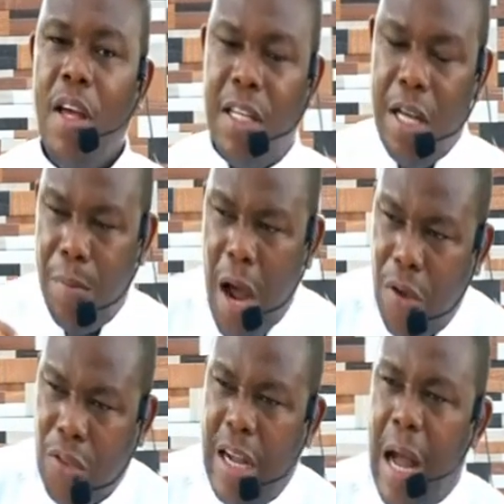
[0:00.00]
The more
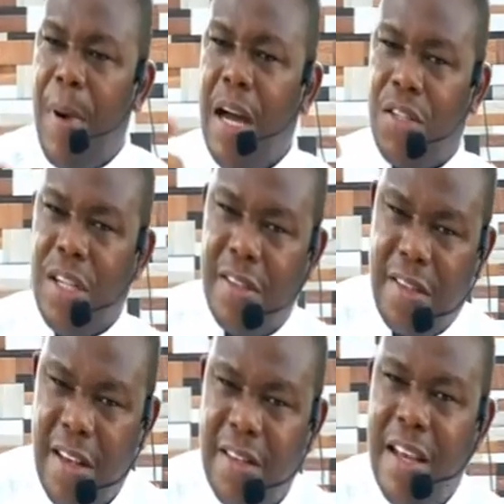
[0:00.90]
you talk about
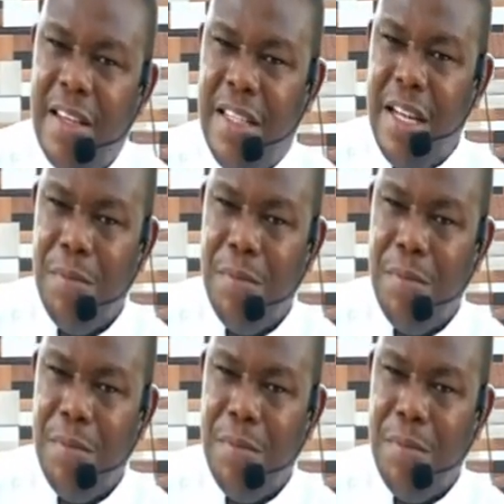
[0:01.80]
Jesus, the